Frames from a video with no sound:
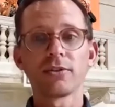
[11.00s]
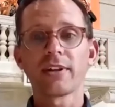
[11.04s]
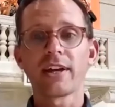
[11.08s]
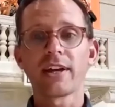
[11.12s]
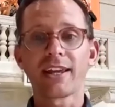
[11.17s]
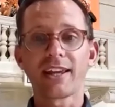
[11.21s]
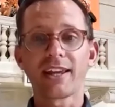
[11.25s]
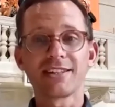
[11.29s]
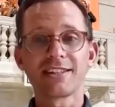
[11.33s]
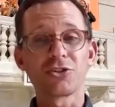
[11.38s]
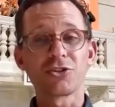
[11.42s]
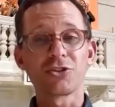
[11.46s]
Like,
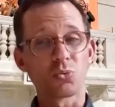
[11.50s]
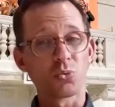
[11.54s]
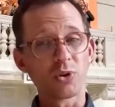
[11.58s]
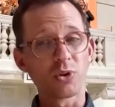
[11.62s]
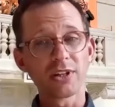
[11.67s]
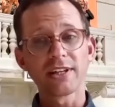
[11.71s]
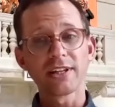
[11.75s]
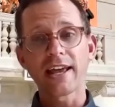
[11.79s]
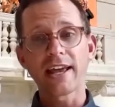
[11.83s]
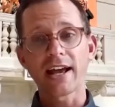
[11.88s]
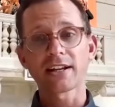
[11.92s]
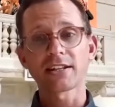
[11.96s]
is this
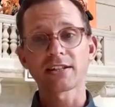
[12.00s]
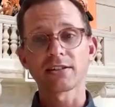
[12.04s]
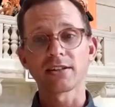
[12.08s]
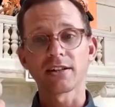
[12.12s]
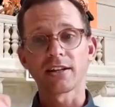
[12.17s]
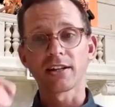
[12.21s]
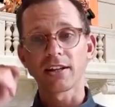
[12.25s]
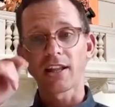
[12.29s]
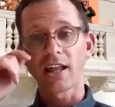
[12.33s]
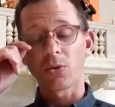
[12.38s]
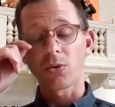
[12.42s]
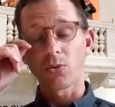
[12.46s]
really
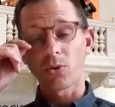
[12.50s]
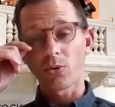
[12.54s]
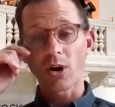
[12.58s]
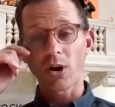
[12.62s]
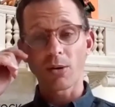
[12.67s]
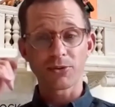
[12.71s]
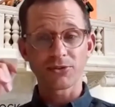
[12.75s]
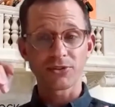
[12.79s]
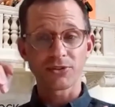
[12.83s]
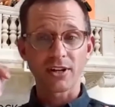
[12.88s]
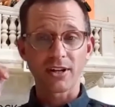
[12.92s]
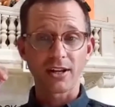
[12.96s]
excellent? Like, we're
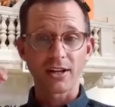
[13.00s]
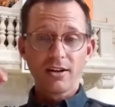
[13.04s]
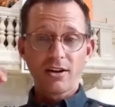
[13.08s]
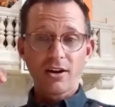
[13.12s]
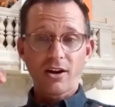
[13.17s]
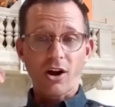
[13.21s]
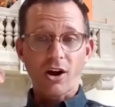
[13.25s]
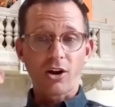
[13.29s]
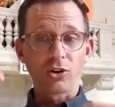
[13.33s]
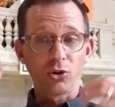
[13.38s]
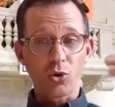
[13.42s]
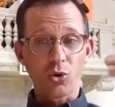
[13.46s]
representing
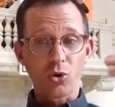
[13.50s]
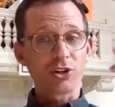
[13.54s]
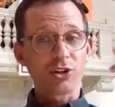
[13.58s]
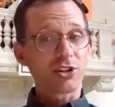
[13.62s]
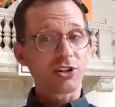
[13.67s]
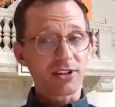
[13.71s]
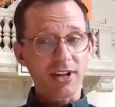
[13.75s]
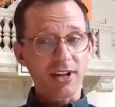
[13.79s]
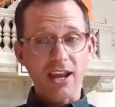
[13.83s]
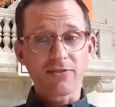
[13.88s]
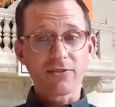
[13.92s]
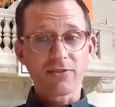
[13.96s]
our Lord and
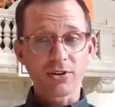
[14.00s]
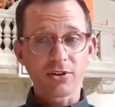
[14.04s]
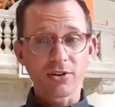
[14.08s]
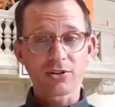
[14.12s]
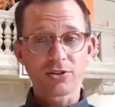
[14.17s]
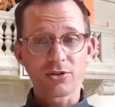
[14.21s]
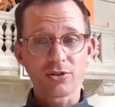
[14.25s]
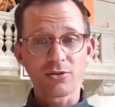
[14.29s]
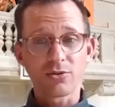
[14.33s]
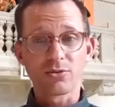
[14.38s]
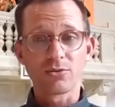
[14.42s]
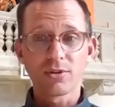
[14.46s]
Savior
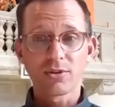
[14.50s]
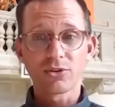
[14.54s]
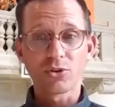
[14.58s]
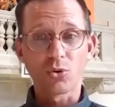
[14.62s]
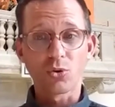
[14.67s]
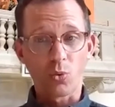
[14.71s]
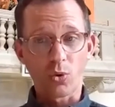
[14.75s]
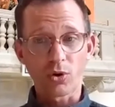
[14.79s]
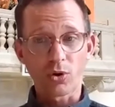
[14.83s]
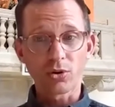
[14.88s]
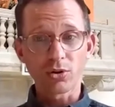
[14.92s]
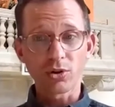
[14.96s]
to the
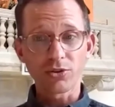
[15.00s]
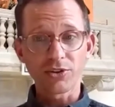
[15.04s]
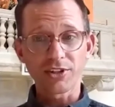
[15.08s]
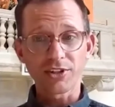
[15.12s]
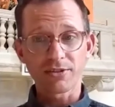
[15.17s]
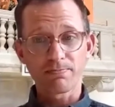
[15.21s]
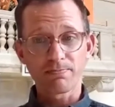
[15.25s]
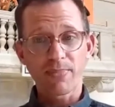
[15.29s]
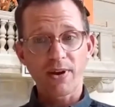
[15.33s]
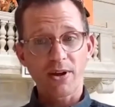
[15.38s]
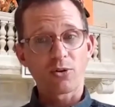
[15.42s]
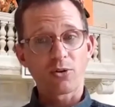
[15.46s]
world. This
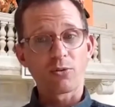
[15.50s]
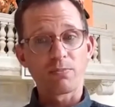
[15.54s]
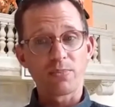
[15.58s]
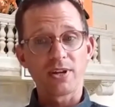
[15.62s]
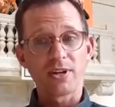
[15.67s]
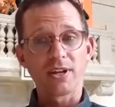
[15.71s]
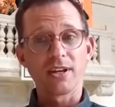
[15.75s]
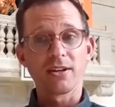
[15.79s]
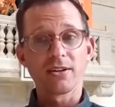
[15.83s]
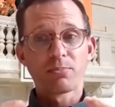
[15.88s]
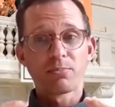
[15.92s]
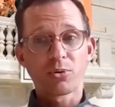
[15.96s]
better
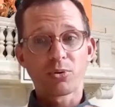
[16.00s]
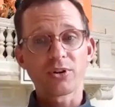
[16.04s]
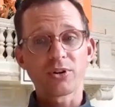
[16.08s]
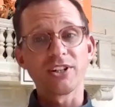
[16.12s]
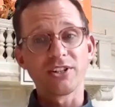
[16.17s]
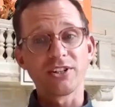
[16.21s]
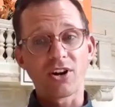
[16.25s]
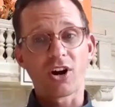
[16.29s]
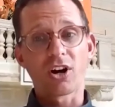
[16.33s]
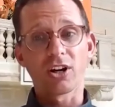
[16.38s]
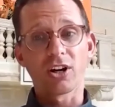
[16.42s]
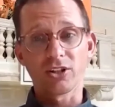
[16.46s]
be pretty
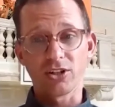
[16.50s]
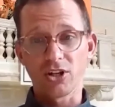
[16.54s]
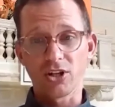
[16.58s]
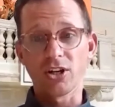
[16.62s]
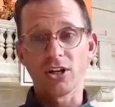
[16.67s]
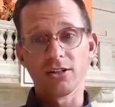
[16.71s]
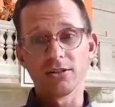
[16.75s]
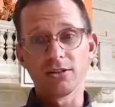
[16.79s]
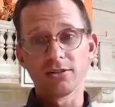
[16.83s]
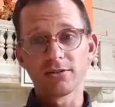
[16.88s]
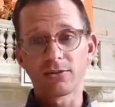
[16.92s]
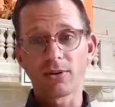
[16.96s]
darn
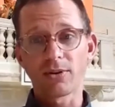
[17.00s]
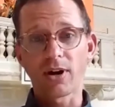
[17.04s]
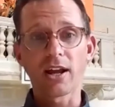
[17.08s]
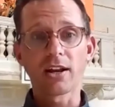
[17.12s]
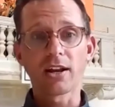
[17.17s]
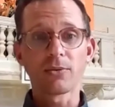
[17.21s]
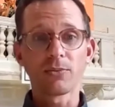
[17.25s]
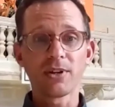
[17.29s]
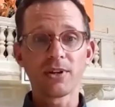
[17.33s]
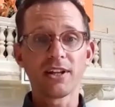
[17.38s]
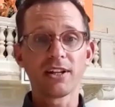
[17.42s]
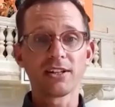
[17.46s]
good,
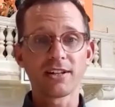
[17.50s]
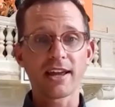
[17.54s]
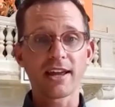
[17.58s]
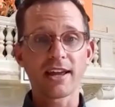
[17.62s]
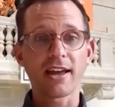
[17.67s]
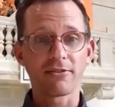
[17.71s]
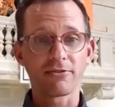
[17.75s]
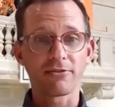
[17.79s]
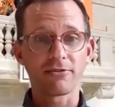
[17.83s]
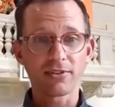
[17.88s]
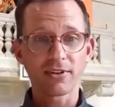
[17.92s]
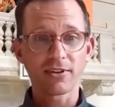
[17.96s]
right? We need to
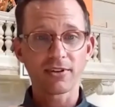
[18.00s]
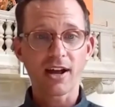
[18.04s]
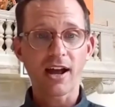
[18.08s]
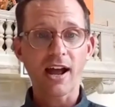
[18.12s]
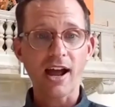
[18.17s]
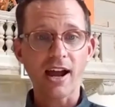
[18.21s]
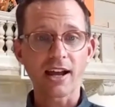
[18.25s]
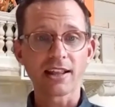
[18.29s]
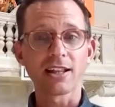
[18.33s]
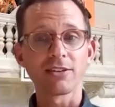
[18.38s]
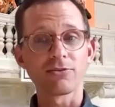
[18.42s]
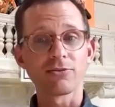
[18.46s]
have a
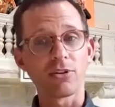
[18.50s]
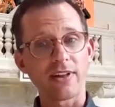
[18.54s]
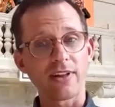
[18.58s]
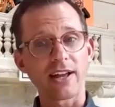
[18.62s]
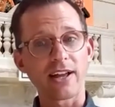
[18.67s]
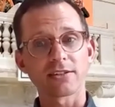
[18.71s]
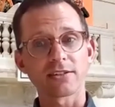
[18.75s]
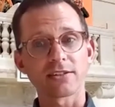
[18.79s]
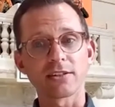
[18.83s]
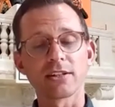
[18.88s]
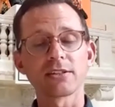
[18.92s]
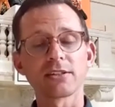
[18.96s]
high level of
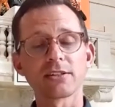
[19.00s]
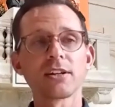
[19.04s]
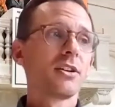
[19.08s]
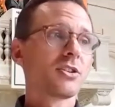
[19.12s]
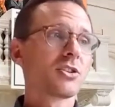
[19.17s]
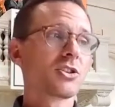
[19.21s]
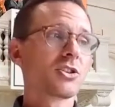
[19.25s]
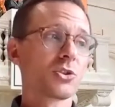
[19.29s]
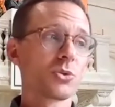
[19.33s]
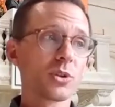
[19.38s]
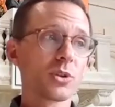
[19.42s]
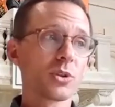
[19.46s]
excellence.
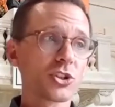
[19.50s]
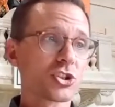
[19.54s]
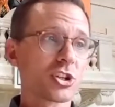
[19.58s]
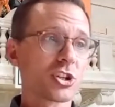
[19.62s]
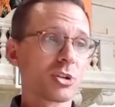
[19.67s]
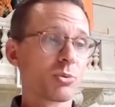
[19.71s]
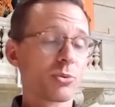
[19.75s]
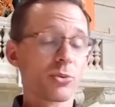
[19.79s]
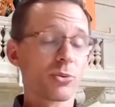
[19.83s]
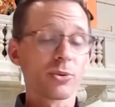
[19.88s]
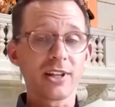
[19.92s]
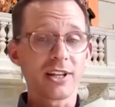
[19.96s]

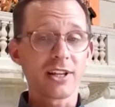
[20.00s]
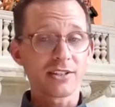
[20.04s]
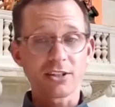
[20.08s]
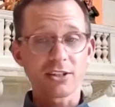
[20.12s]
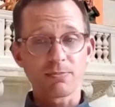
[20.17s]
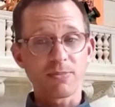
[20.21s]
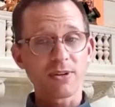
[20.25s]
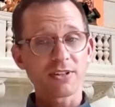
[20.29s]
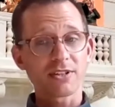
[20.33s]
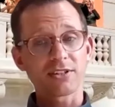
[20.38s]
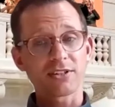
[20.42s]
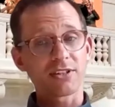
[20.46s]
Stewardship, we realize this
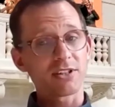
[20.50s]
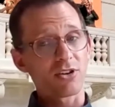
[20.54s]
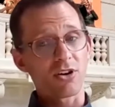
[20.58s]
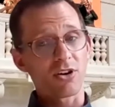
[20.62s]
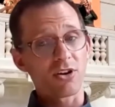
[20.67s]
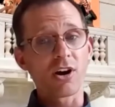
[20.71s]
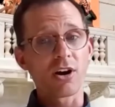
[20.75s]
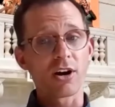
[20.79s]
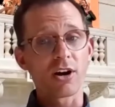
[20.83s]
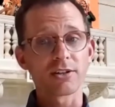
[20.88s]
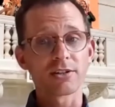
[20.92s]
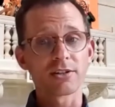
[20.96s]
business isn't
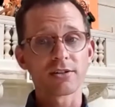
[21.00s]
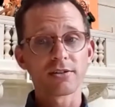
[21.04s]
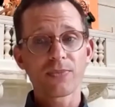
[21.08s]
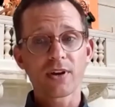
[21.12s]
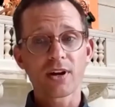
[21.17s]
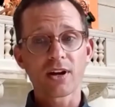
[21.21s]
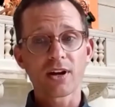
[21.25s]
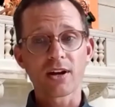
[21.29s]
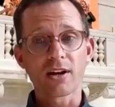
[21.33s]
ours.